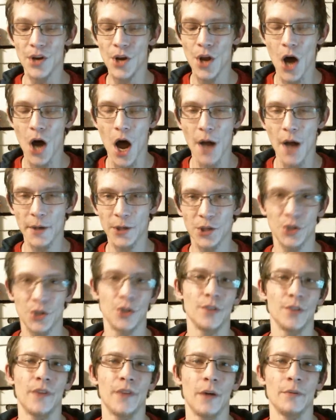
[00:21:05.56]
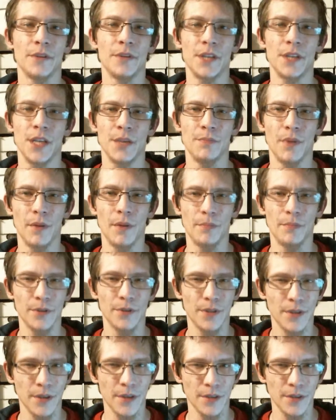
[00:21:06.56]
not sure if I would keep up
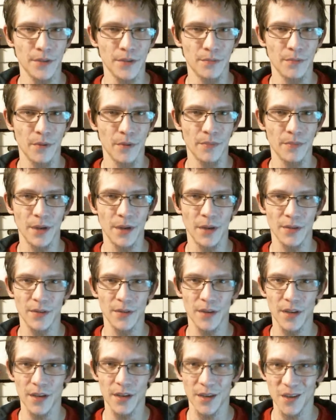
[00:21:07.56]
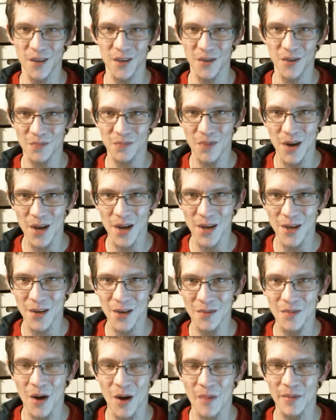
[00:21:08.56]
with this, but because it is by
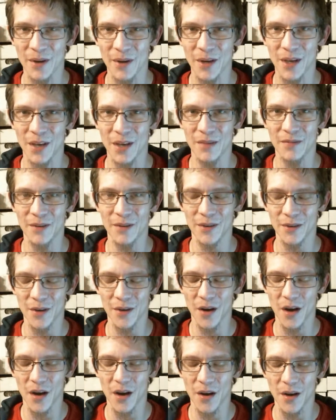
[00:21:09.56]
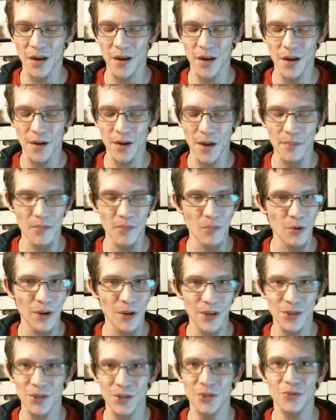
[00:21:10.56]
him, I'm going to give it a couple more
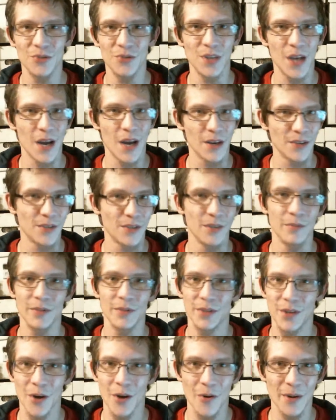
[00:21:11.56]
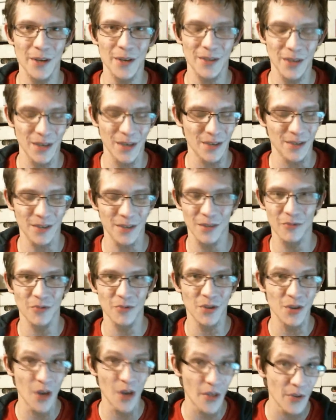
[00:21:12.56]
issues to kind of see where it's going. Because like I said, there was
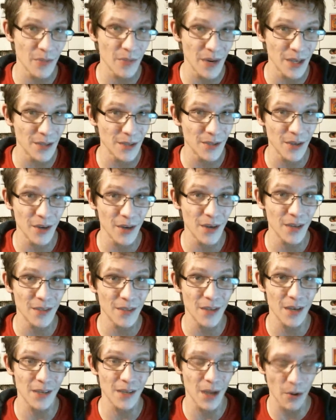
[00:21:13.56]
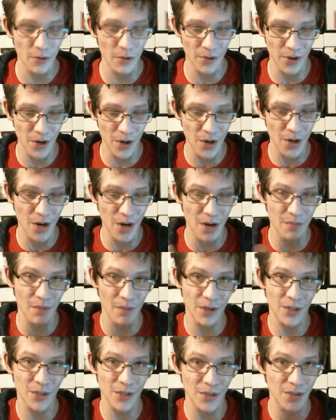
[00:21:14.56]
another miniseries that dealt with her in
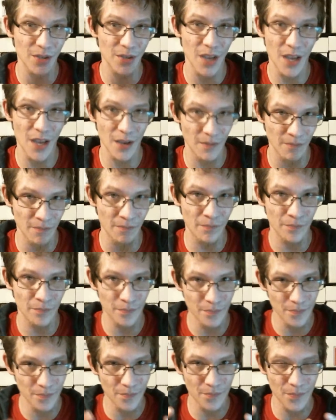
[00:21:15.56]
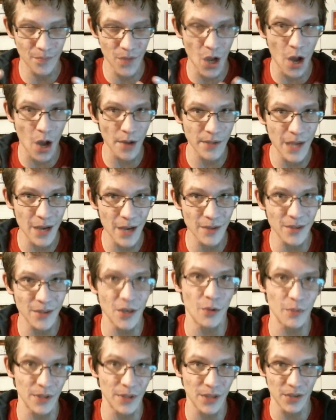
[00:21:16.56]
much the same context, you
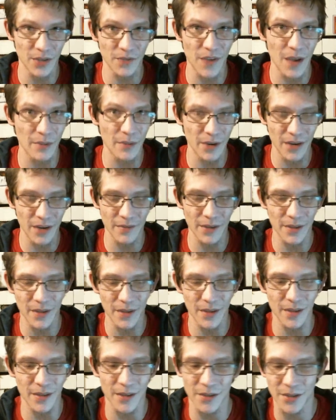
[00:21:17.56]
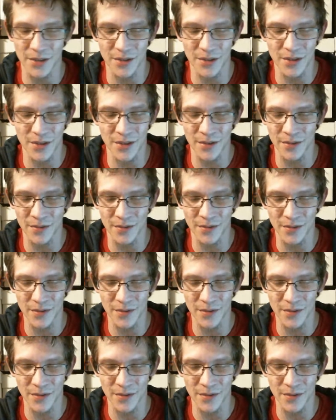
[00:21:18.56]
know, with this family and everything, that just didn't